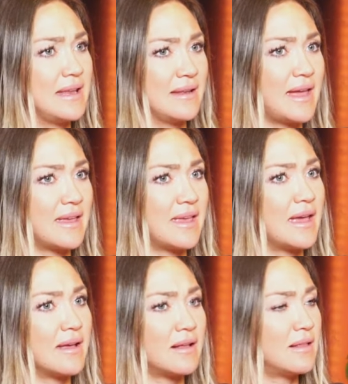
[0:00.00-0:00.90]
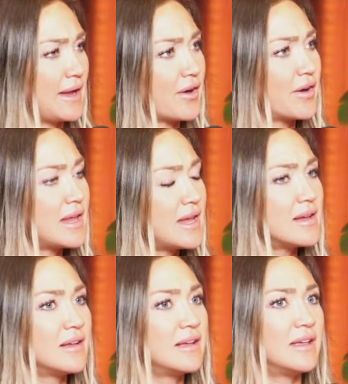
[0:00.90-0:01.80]
and like get
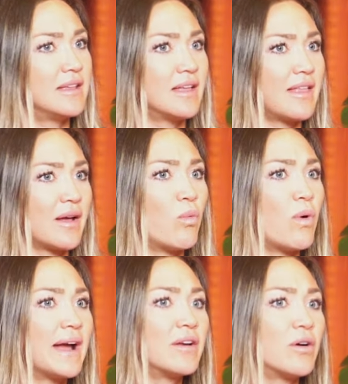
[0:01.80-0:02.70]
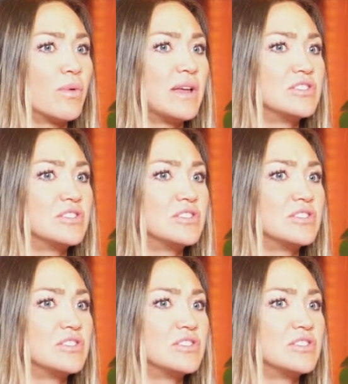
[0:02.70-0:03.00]
clarity that like why don't we